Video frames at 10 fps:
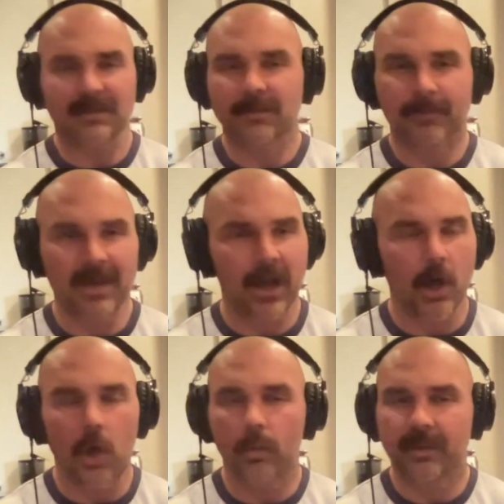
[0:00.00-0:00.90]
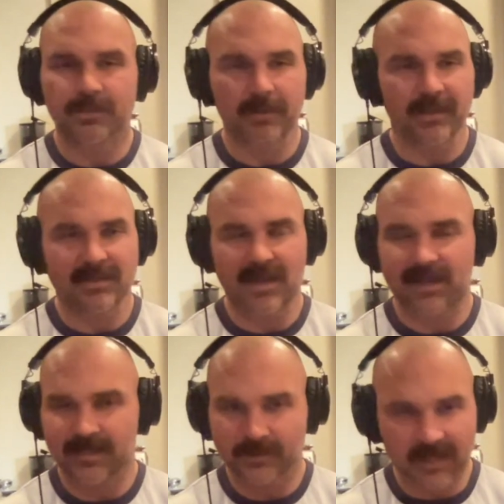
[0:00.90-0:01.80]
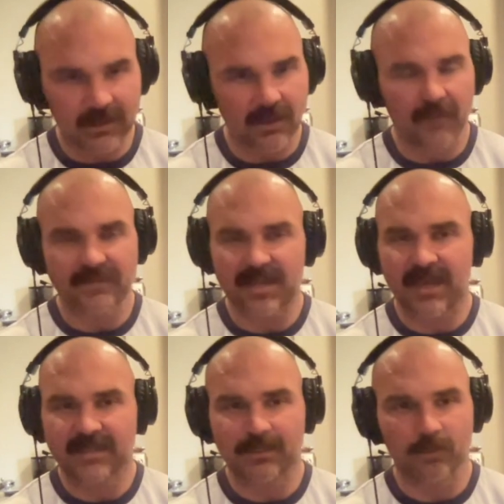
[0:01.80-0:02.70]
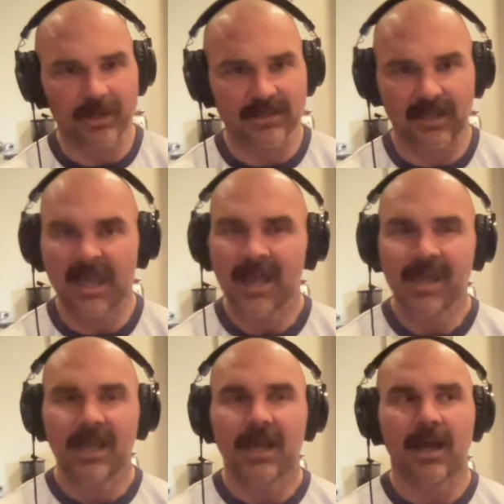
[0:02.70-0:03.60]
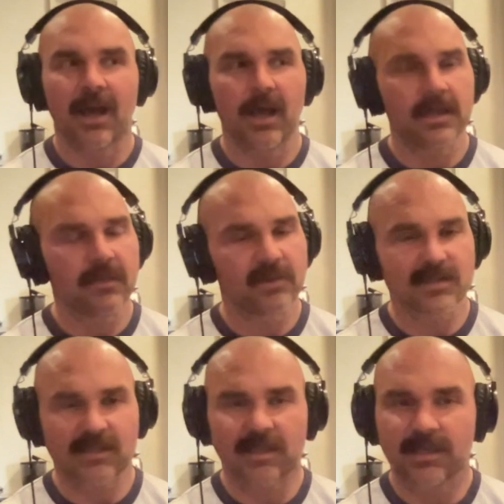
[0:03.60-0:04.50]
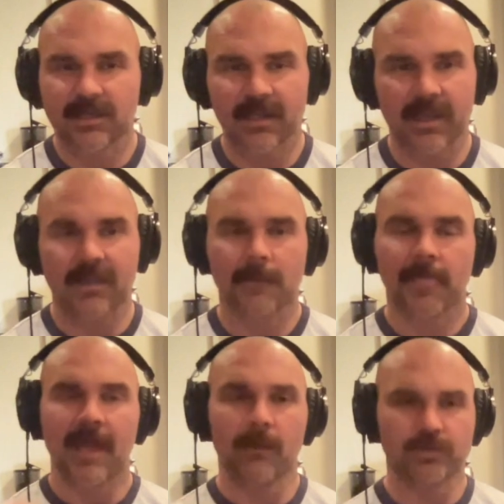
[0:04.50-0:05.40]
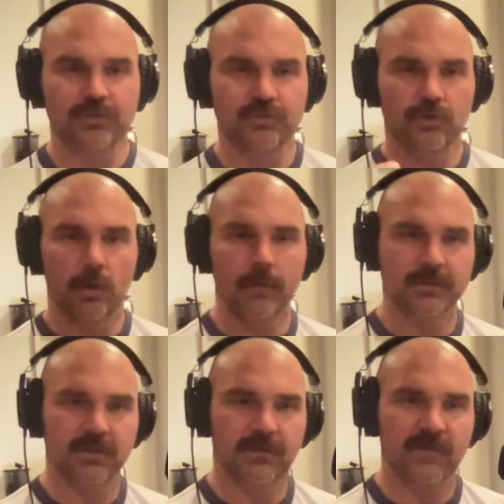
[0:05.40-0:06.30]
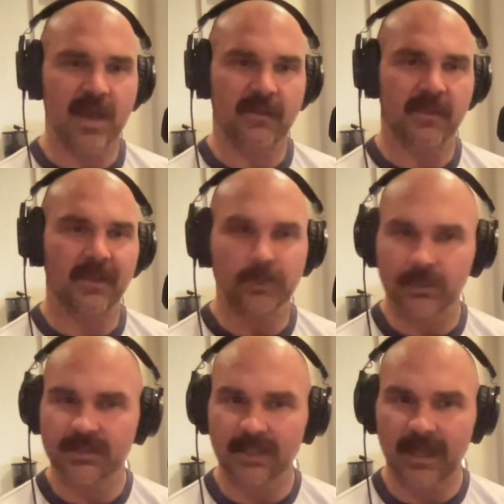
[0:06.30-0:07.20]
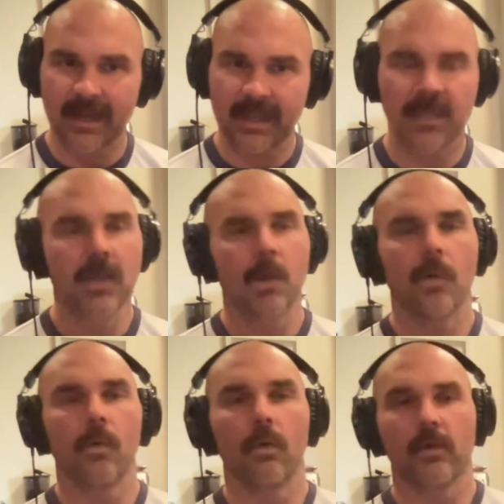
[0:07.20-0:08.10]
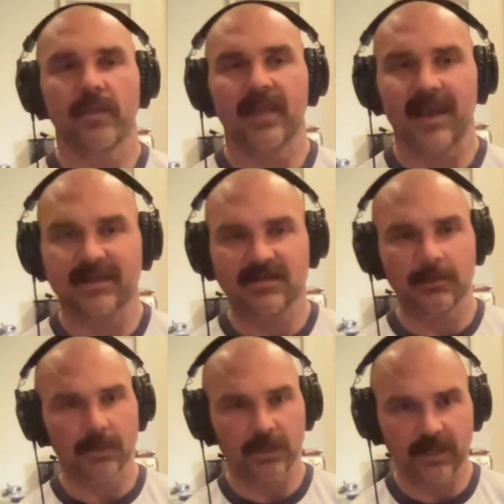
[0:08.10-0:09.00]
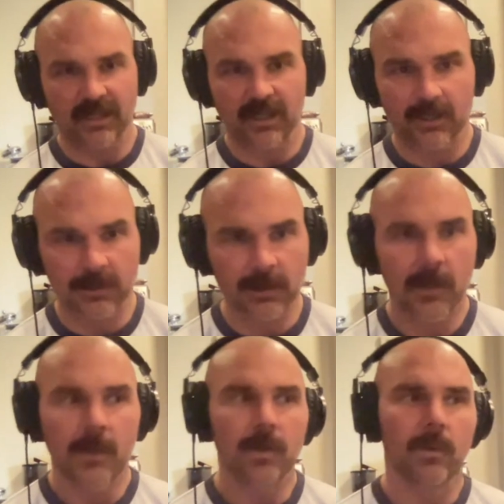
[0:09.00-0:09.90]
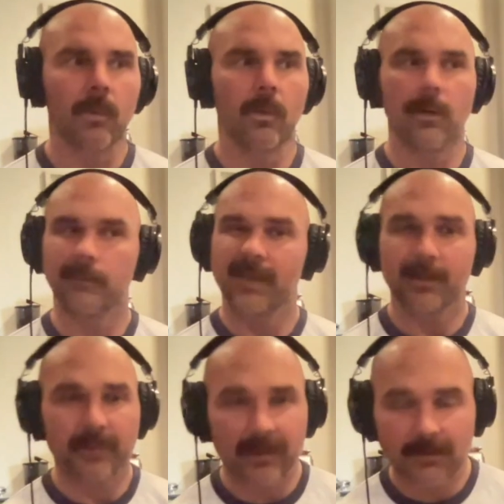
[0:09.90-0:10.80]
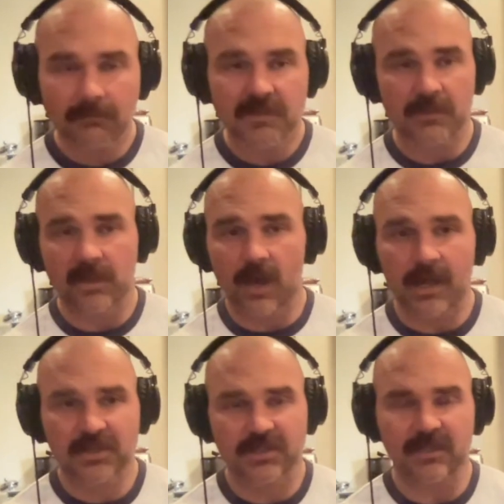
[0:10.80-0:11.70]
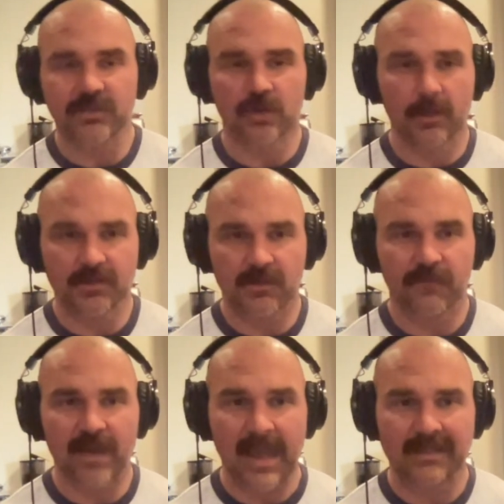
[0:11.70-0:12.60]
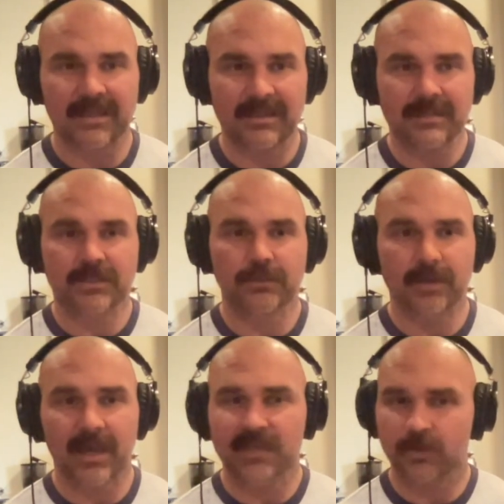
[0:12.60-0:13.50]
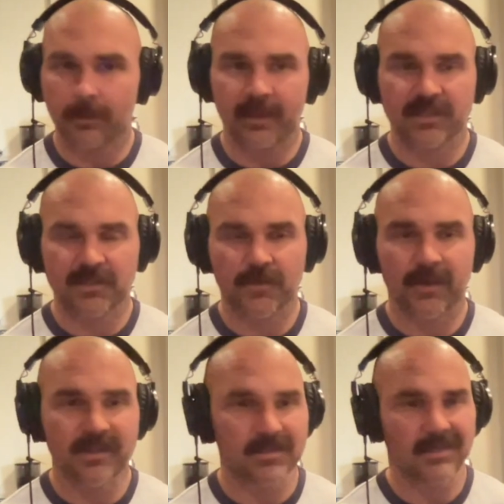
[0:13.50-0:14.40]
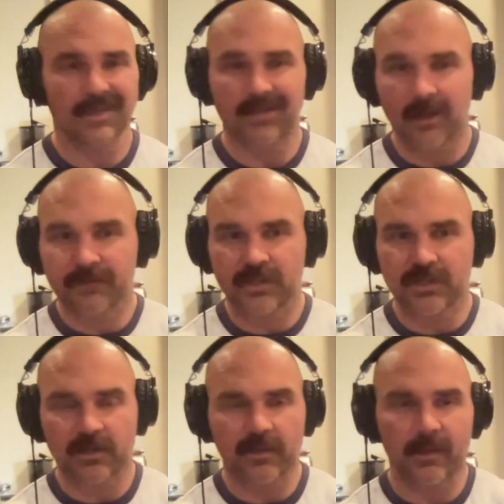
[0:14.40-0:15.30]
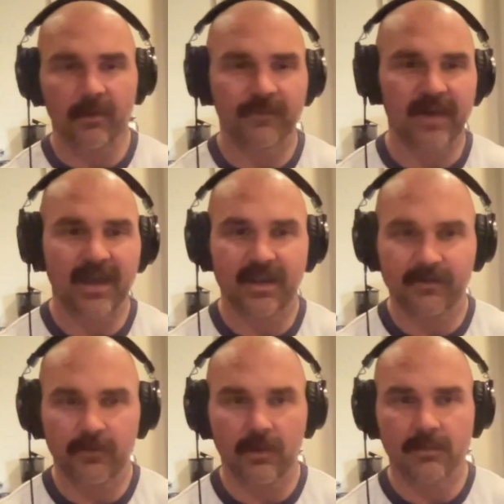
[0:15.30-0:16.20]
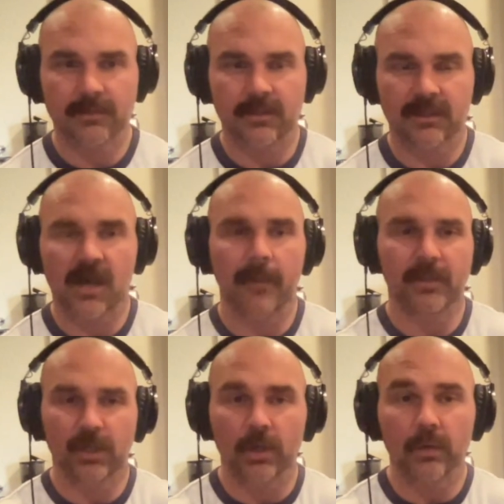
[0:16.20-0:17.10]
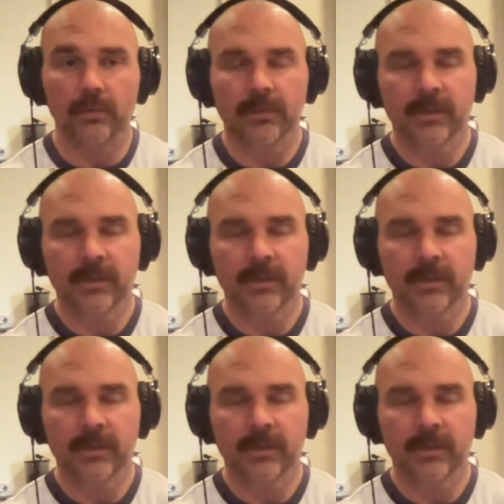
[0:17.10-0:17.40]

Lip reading: But I always played tag teams. I love tag team wrestling. Even as a kid, like I was drawn to the fact that they looked alike, or that they had similar gear, or maybe subconsciously drawn to the fact that these 2 guys were best friends and they loved each other and they were fighting for a common goal.